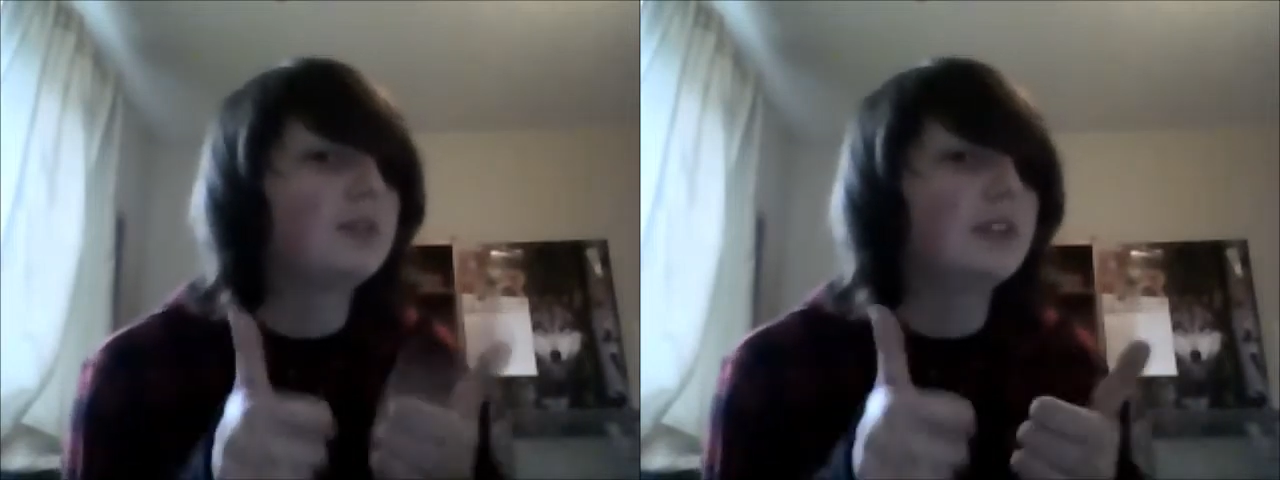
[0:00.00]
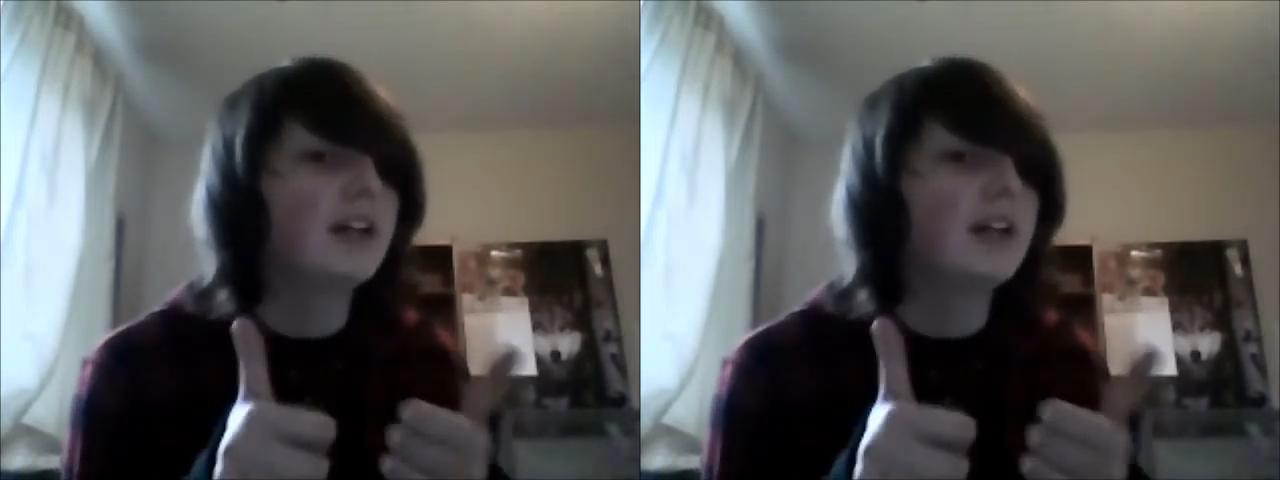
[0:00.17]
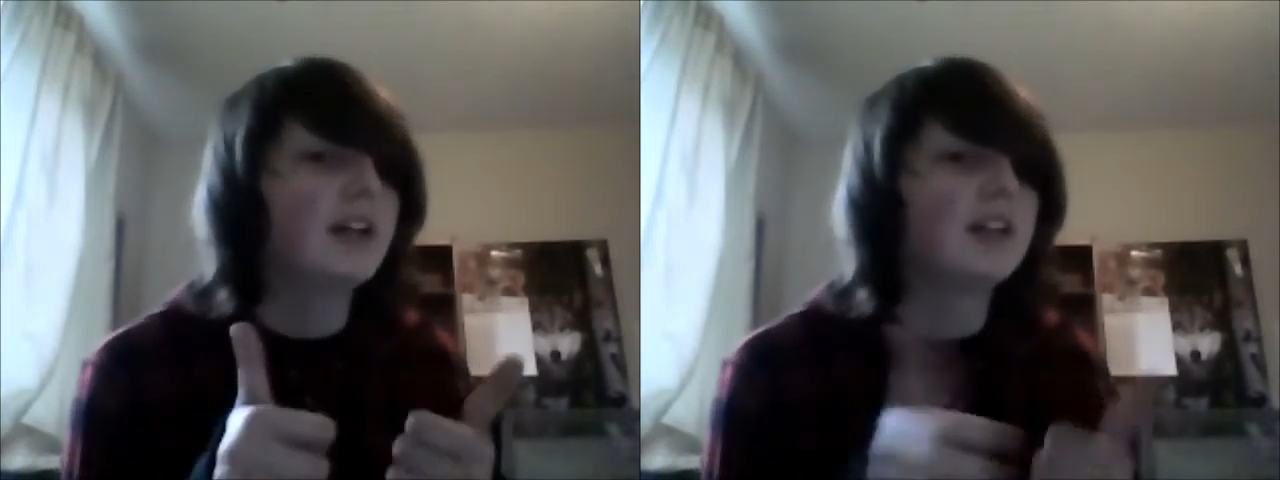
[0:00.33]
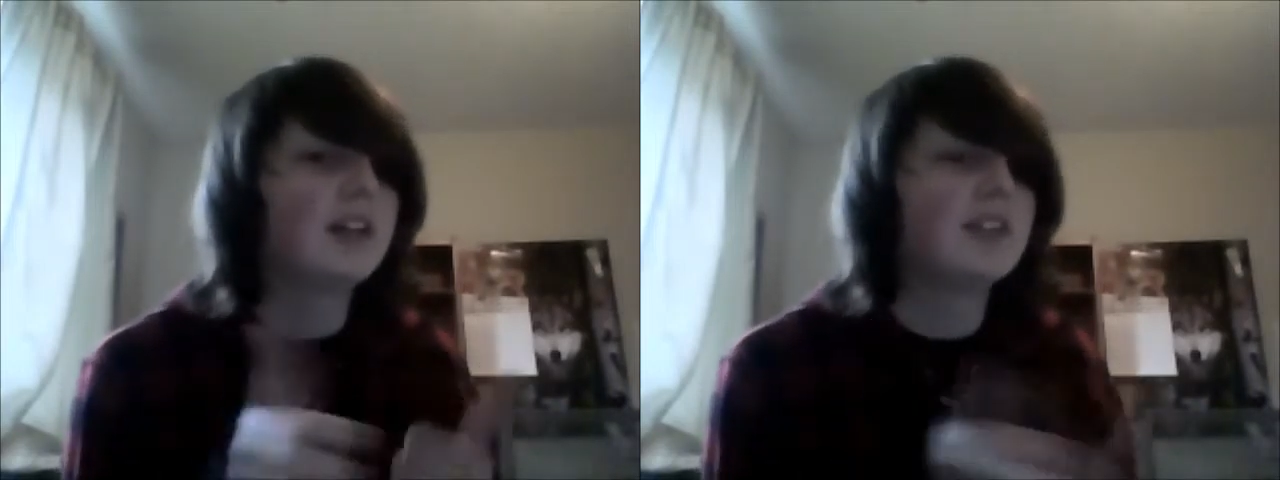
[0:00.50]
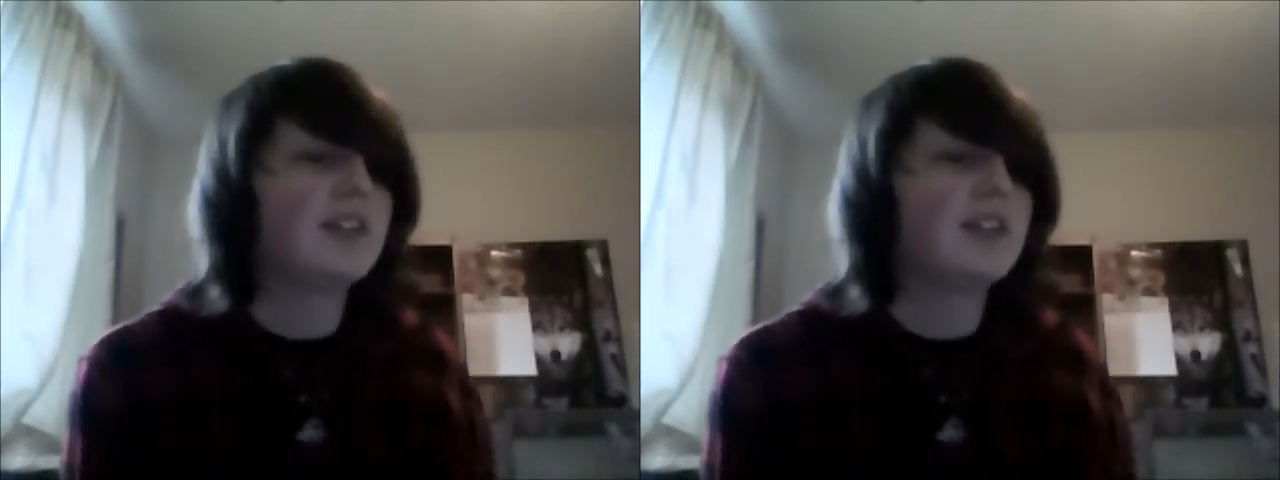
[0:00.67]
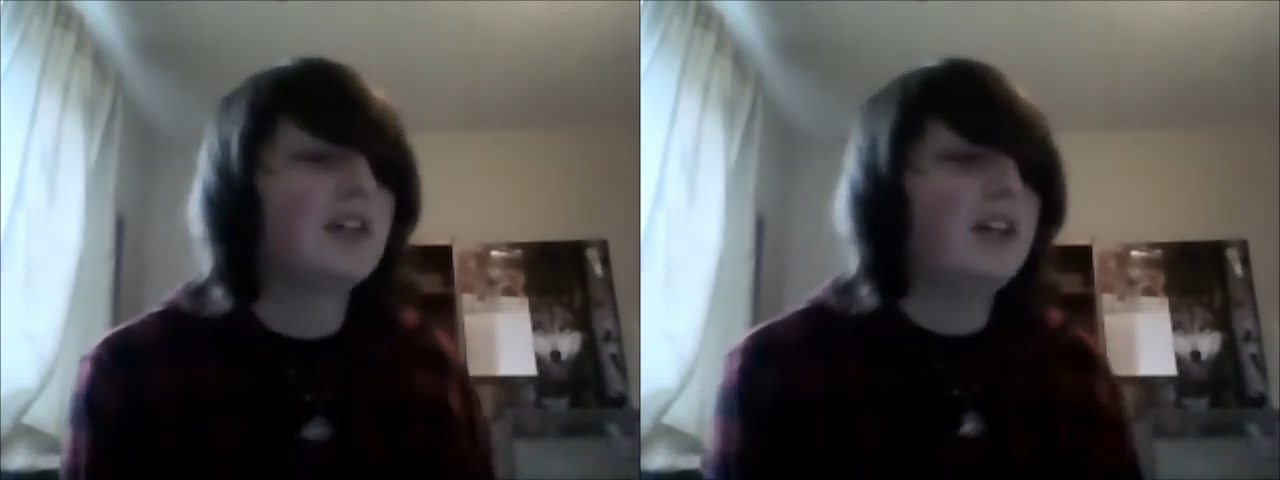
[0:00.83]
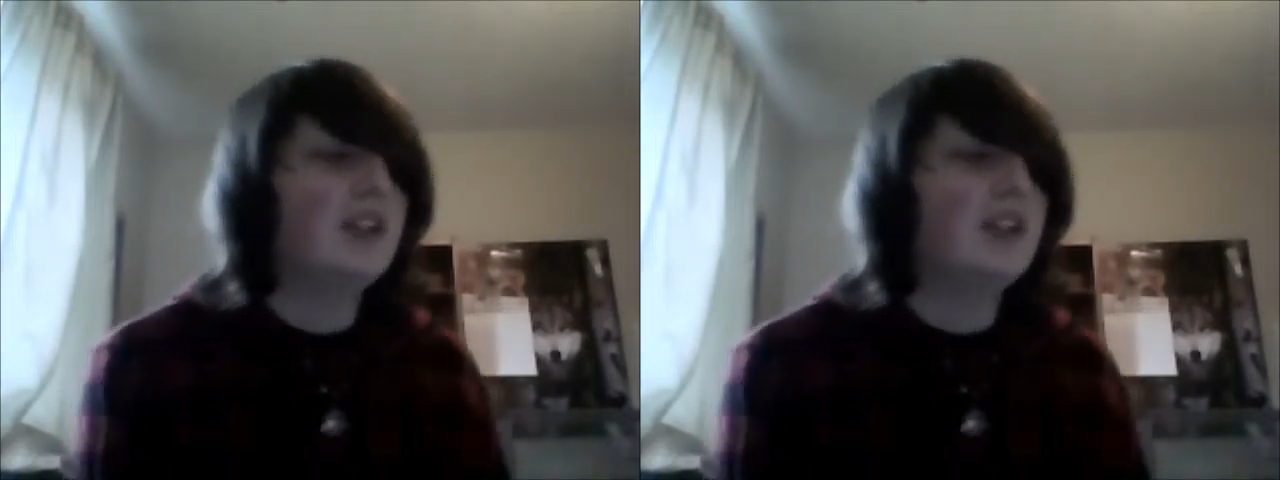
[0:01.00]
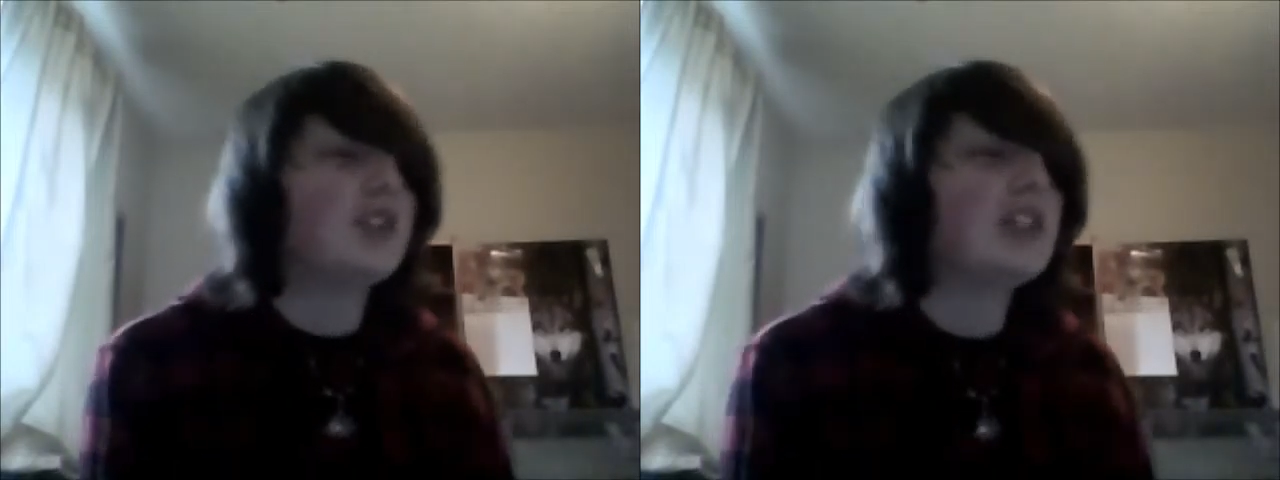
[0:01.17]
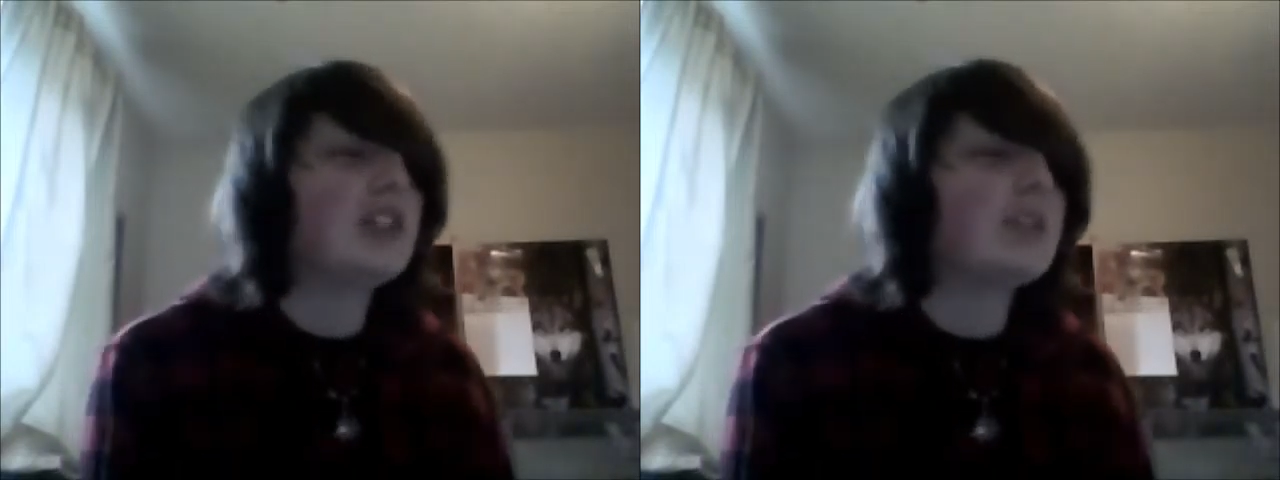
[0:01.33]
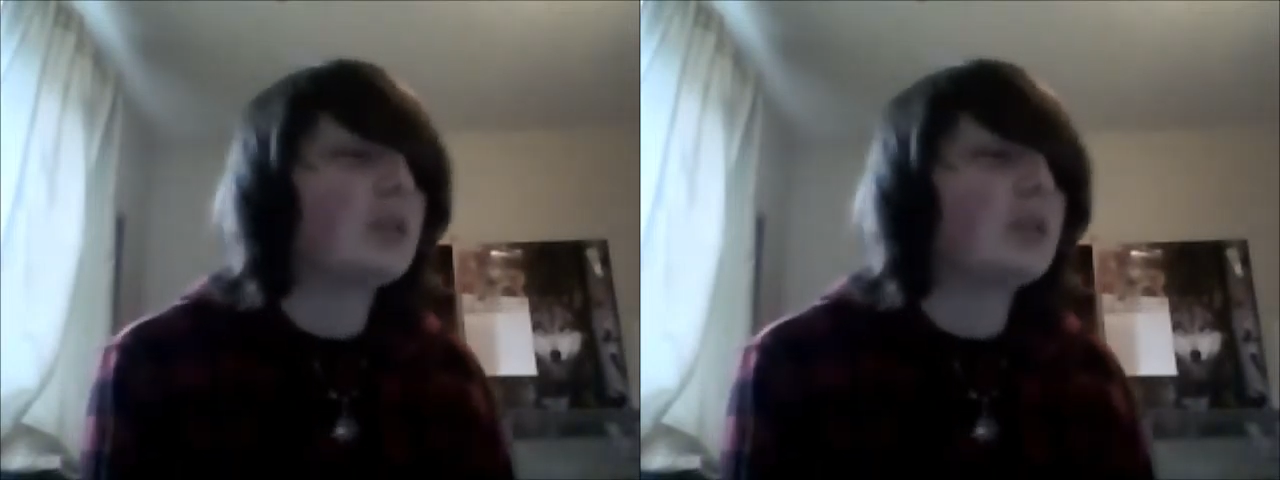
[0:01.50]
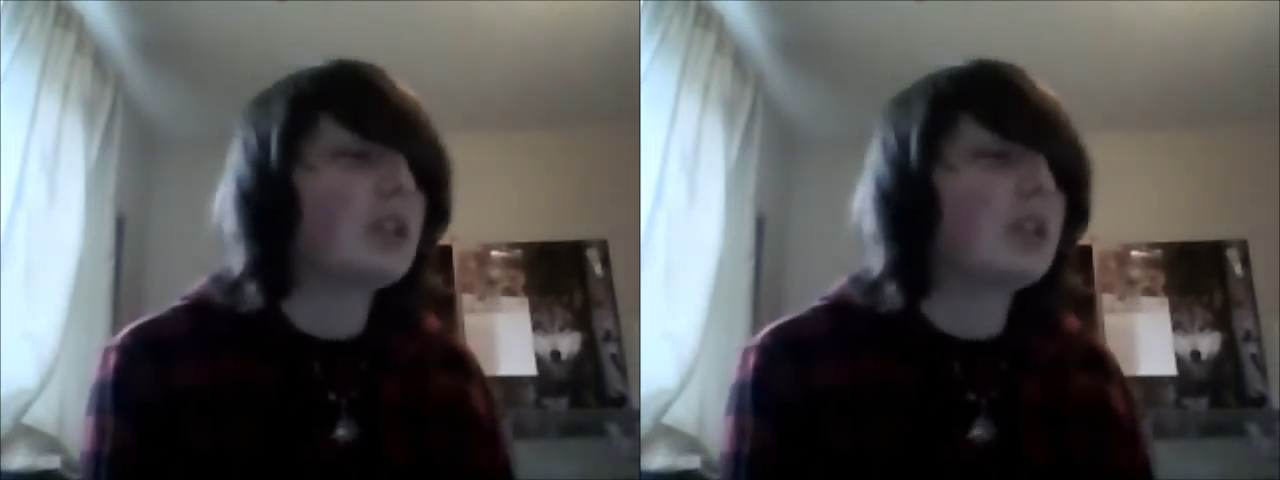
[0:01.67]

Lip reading: yeah. She's pretty